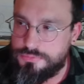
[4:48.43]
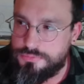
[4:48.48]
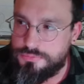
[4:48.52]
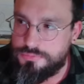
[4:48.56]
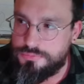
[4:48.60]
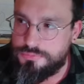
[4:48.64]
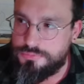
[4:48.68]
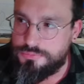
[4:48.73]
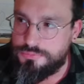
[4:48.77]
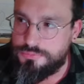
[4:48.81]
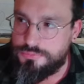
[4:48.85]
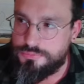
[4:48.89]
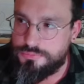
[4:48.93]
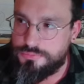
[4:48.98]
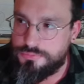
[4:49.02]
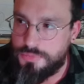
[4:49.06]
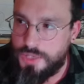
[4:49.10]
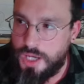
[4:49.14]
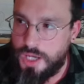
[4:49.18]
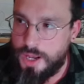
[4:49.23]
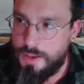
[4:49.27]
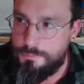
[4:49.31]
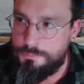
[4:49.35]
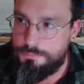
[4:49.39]

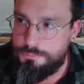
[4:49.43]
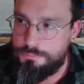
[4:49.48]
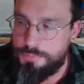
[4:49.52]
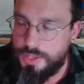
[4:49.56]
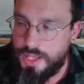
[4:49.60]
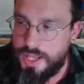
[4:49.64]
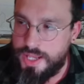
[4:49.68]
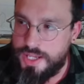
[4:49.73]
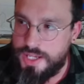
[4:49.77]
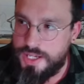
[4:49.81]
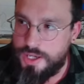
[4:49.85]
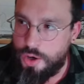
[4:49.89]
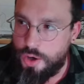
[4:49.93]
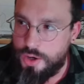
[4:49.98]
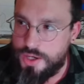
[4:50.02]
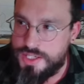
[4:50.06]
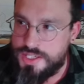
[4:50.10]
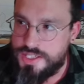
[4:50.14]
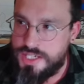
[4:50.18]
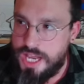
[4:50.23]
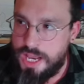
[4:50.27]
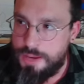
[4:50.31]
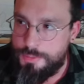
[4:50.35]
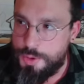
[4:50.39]
I'm blanking on
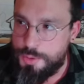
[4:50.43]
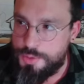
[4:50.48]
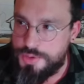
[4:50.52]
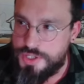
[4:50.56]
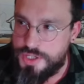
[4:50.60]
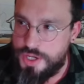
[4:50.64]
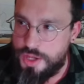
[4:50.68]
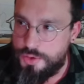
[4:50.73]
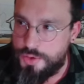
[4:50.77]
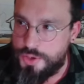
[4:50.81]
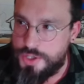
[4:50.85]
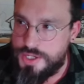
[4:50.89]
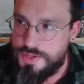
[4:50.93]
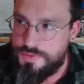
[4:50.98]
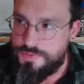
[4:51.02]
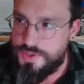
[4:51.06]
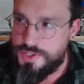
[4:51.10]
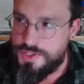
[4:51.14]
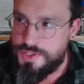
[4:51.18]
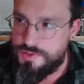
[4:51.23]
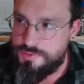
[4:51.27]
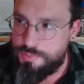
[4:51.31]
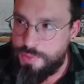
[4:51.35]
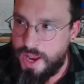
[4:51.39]
his name. He was another
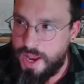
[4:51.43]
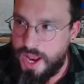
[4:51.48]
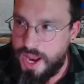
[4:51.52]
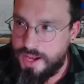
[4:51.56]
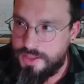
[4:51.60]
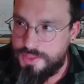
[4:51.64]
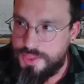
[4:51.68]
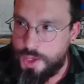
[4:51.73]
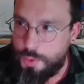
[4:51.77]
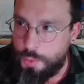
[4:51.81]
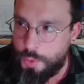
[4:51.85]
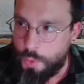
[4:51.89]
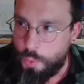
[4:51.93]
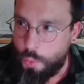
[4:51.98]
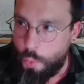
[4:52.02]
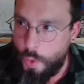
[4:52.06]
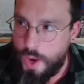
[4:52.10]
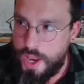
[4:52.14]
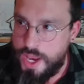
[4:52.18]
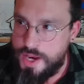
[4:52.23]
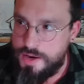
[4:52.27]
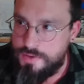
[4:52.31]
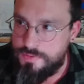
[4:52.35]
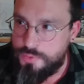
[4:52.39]
defensive back. They were
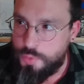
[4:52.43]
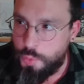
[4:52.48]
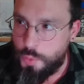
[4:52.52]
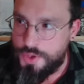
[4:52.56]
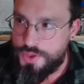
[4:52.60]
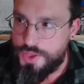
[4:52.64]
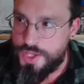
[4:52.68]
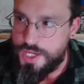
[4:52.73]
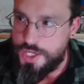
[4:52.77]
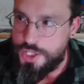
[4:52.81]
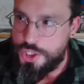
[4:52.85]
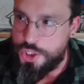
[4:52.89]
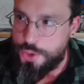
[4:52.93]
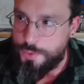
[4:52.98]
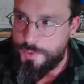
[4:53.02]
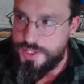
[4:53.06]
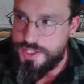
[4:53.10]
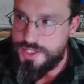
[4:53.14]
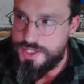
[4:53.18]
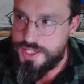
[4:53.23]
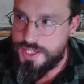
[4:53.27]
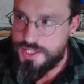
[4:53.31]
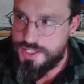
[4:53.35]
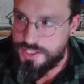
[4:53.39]
waived with
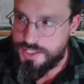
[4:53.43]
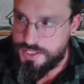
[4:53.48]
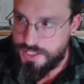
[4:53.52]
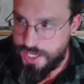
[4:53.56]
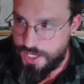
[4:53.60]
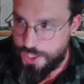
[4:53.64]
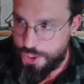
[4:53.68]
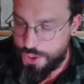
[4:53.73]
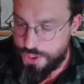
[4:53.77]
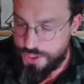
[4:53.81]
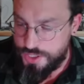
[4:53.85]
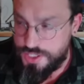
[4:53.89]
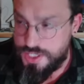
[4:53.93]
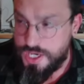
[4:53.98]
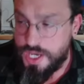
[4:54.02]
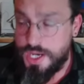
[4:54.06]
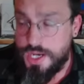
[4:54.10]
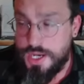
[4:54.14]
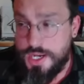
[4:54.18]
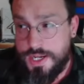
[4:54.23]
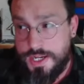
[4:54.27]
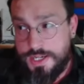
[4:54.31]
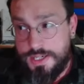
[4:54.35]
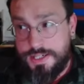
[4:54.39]
injury designations.
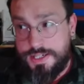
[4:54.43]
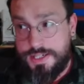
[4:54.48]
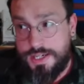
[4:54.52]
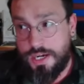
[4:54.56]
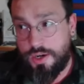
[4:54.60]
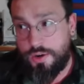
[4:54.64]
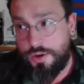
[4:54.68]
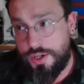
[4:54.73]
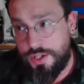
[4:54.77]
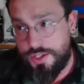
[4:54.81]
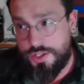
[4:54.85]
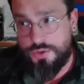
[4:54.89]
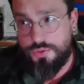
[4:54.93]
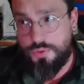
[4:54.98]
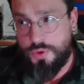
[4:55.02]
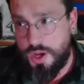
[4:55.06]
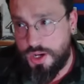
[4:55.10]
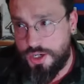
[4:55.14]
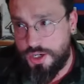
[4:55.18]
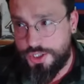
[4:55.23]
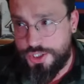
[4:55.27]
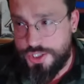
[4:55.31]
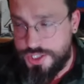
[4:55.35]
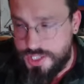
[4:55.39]
Darius
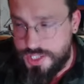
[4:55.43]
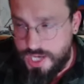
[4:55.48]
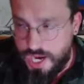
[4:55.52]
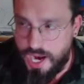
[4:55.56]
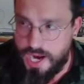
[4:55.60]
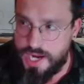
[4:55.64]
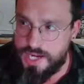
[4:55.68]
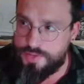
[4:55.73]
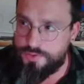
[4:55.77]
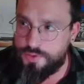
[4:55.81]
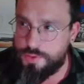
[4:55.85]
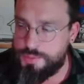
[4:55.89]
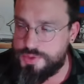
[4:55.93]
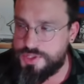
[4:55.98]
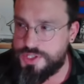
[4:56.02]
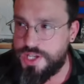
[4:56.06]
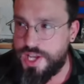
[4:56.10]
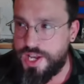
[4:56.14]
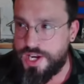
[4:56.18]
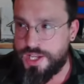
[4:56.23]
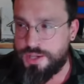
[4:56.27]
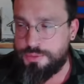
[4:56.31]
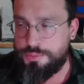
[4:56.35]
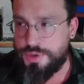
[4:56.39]
Rush is kind of
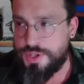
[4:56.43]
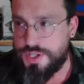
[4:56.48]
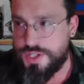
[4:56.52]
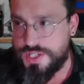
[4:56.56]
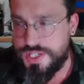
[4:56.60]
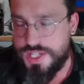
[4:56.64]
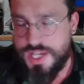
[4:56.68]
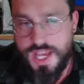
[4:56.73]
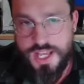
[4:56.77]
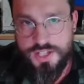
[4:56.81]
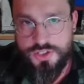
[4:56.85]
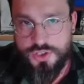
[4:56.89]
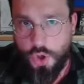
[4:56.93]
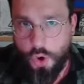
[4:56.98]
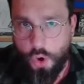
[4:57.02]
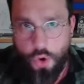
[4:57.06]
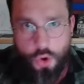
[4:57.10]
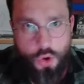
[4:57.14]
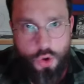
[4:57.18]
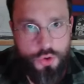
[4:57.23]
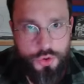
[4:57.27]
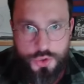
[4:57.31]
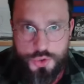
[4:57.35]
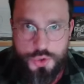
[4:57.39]
upsetting because he has
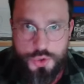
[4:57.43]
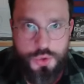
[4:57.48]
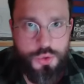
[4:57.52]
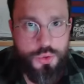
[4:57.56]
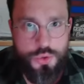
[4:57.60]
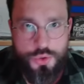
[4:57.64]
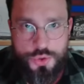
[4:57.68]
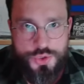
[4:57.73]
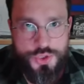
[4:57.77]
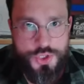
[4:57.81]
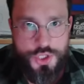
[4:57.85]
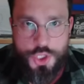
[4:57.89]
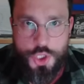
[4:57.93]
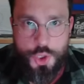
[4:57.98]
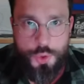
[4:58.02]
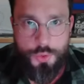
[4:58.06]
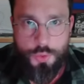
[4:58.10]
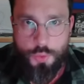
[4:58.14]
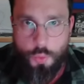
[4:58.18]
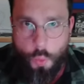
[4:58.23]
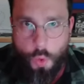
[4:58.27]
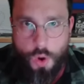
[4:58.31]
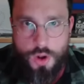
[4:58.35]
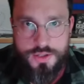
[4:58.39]
all the tools that you
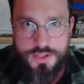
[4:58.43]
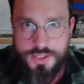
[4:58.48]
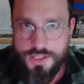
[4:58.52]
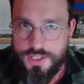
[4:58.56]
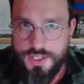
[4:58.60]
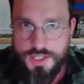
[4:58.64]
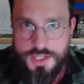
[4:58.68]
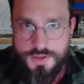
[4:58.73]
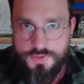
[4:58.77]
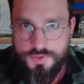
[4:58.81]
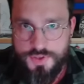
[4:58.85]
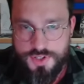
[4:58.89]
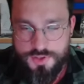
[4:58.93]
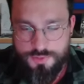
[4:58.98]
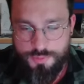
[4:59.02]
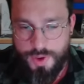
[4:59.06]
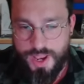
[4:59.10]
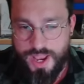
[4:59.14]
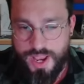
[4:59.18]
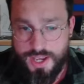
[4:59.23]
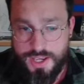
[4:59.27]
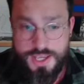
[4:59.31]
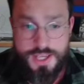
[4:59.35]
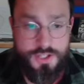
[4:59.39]
would want in a defensive
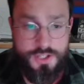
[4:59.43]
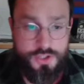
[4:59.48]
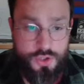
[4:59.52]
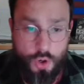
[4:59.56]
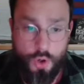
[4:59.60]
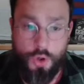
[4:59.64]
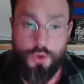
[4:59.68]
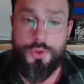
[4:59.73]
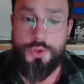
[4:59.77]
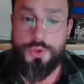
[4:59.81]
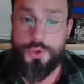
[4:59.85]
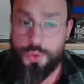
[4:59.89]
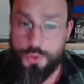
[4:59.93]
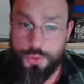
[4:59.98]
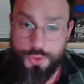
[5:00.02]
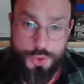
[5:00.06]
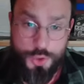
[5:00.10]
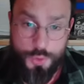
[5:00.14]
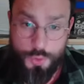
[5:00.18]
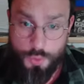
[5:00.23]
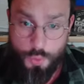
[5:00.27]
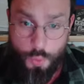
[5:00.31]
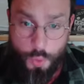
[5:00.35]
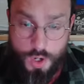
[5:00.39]
back. He has all the tools
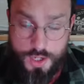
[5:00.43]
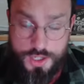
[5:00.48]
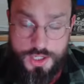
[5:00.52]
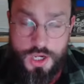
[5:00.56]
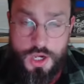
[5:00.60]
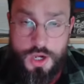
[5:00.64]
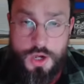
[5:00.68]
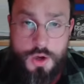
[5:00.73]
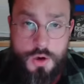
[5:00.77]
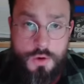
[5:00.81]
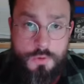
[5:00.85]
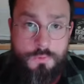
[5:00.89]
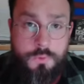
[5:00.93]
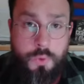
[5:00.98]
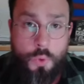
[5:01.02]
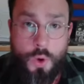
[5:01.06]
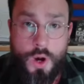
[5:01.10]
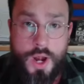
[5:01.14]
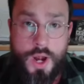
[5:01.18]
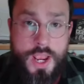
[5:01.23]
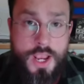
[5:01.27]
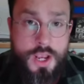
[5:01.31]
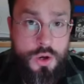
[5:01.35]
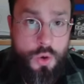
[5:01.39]
you would want
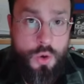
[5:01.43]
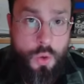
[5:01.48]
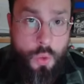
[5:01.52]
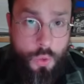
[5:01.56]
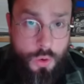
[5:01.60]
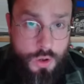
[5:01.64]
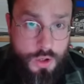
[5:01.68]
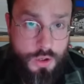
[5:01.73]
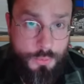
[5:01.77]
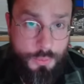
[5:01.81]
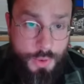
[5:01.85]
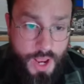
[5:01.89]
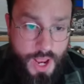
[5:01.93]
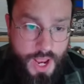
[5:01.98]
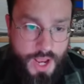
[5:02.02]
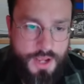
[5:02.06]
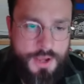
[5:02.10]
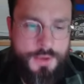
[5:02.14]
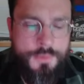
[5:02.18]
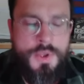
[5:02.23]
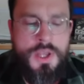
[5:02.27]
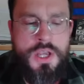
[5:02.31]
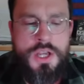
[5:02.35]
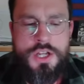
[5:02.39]
for a cornerback,
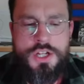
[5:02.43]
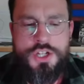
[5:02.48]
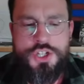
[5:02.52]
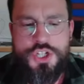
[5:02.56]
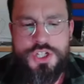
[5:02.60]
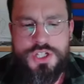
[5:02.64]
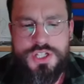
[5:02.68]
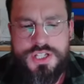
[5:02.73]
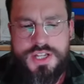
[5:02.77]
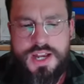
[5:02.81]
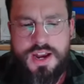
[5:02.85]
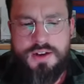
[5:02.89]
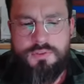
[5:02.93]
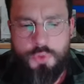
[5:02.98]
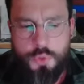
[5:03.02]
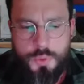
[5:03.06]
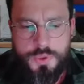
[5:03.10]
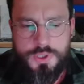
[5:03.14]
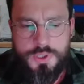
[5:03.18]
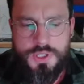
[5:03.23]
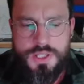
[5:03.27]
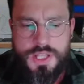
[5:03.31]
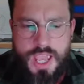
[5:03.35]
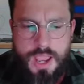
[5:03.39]
just never
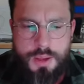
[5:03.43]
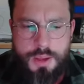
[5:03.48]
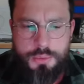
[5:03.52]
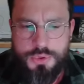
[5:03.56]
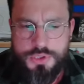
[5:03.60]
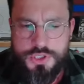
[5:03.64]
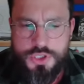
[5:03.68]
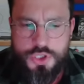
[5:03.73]
really able to